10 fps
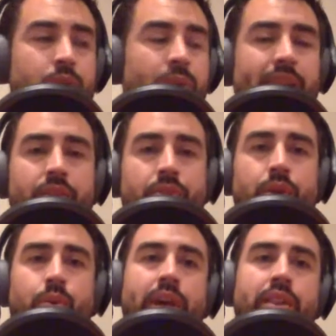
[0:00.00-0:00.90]
we get
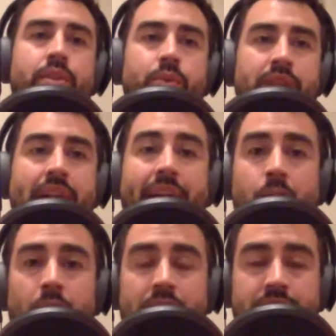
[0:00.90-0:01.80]
through with that
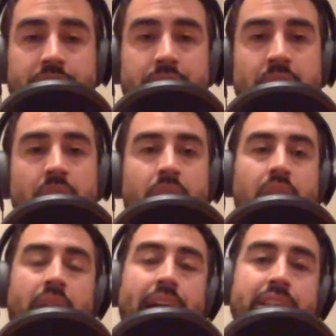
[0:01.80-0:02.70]
question,
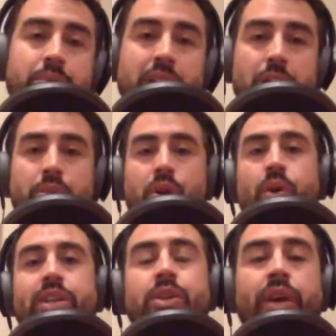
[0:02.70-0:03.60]
I ask them a couple of
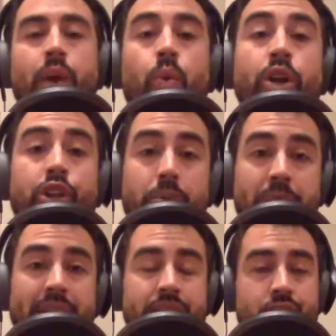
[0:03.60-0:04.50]
questions. Okay, what's your
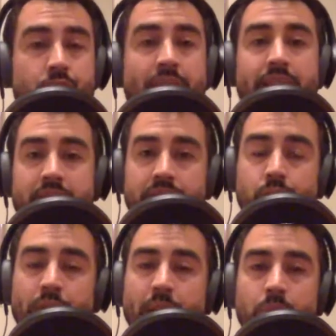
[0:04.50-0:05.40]
biggest strength in this
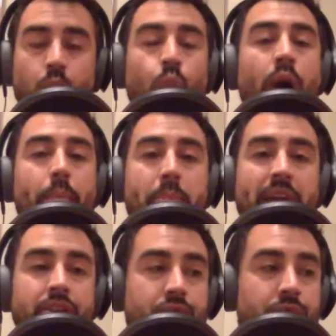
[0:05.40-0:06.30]
realm? What
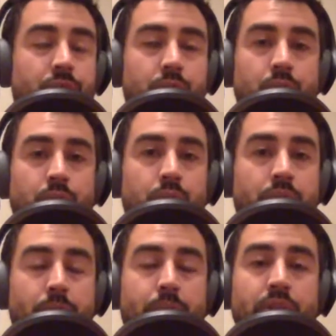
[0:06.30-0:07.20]
makes you
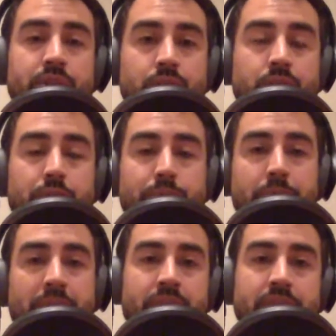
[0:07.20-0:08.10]
the person who should be
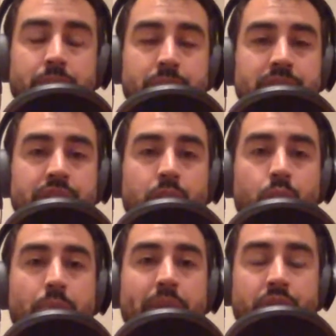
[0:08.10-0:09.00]
picked for this position?
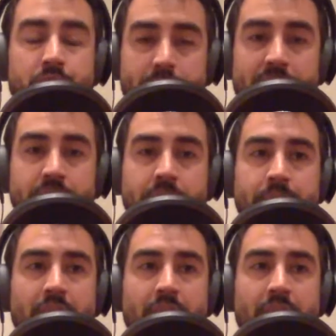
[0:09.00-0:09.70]
What makes you special?